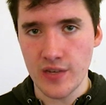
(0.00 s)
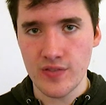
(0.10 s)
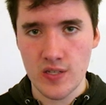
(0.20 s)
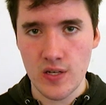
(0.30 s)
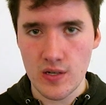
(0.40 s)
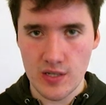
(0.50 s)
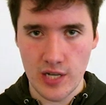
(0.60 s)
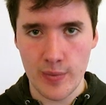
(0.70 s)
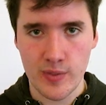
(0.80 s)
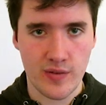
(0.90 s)
of certain
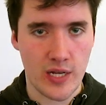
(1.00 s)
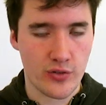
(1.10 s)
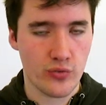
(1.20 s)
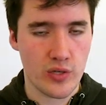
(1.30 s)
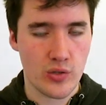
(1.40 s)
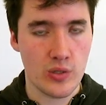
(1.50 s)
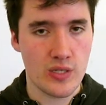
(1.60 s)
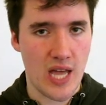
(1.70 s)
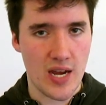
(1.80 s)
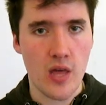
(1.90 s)
types of natural resource
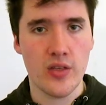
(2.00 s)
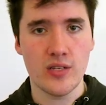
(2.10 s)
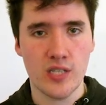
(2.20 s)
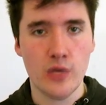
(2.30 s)
than others,